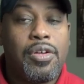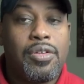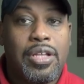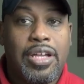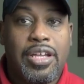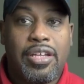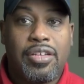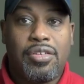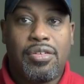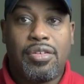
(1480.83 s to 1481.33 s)

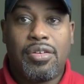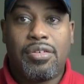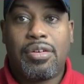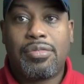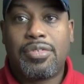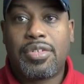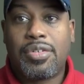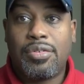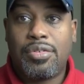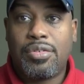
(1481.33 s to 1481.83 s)
Like, you know, I
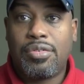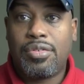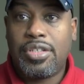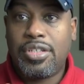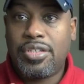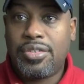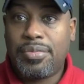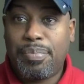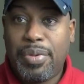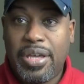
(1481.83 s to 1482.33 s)
was going to do
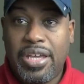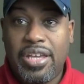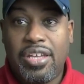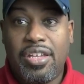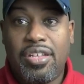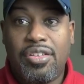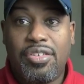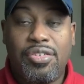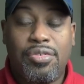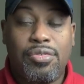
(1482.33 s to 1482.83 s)
these
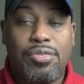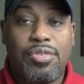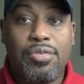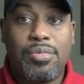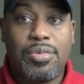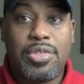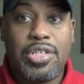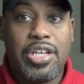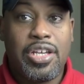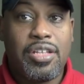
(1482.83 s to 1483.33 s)
paid
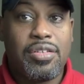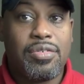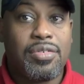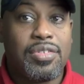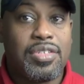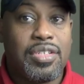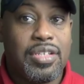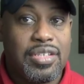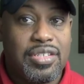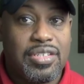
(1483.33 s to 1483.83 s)
YouTube
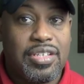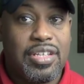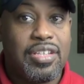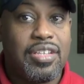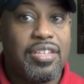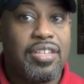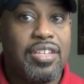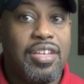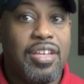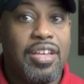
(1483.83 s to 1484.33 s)
channels and I set
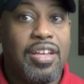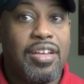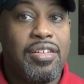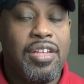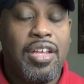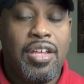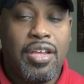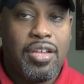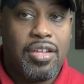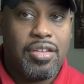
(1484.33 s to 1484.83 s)
the thing out.
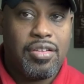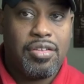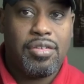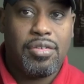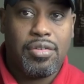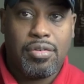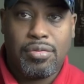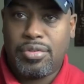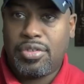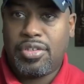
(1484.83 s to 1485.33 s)
And,
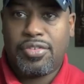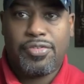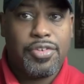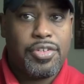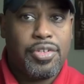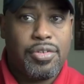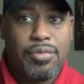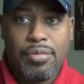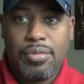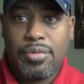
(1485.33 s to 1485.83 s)
you know, just for
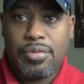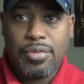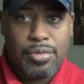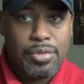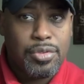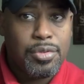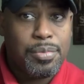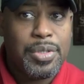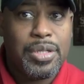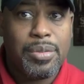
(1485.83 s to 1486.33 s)
you
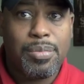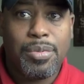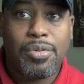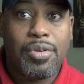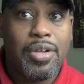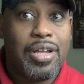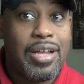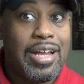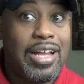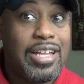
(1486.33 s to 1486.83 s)
new
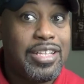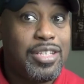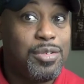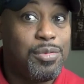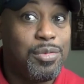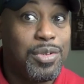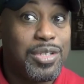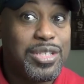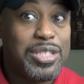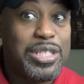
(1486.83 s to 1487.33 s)
people, I
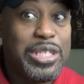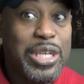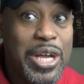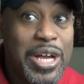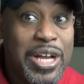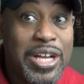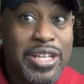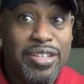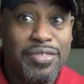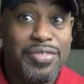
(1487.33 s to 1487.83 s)
do a
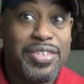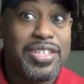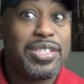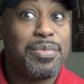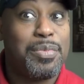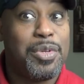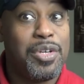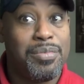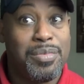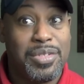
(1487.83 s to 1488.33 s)
ton of
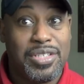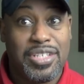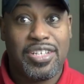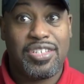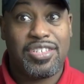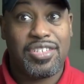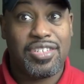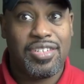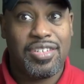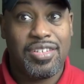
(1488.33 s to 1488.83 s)

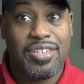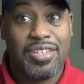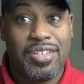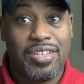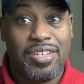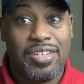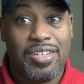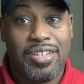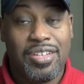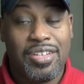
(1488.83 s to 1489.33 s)
experimentation.
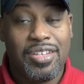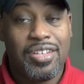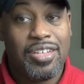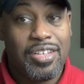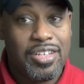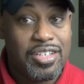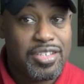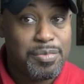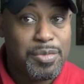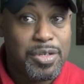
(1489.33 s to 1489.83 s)

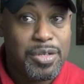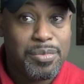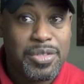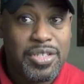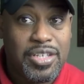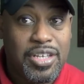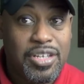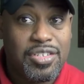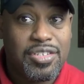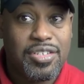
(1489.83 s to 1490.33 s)

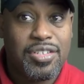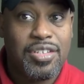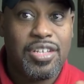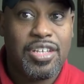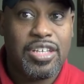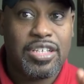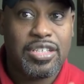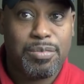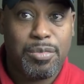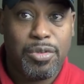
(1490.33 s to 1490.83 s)
Experimentation,
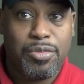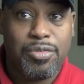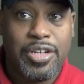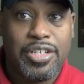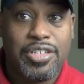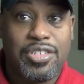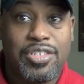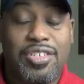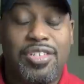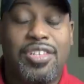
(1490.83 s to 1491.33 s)

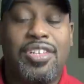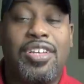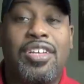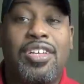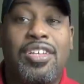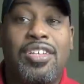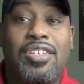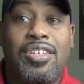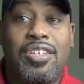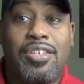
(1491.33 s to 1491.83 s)
exploration
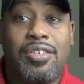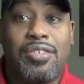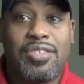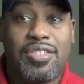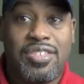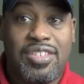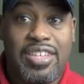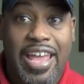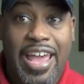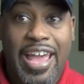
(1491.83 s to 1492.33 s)

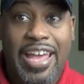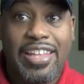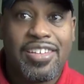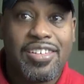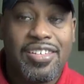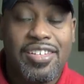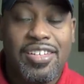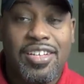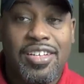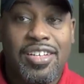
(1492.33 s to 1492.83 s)
yields data.
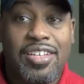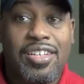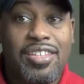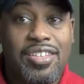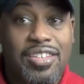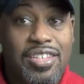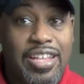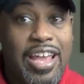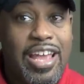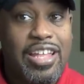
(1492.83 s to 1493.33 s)

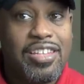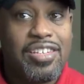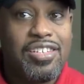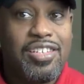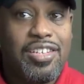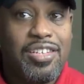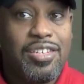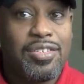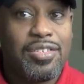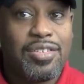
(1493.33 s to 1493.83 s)
Data
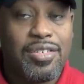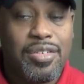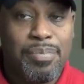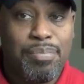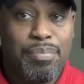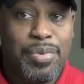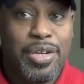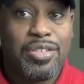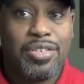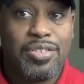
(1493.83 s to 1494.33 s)
yields
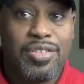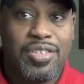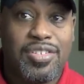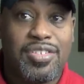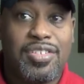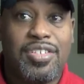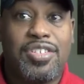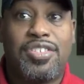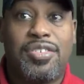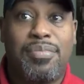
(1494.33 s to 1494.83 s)
better
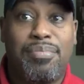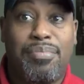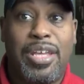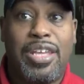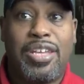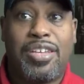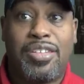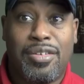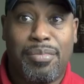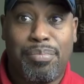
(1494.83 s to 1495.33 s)
decision
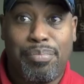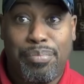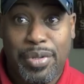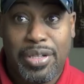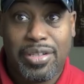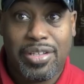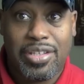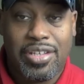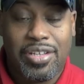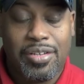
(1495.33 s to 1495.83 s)
making
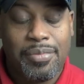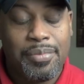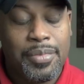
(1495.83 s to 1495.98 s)
ability.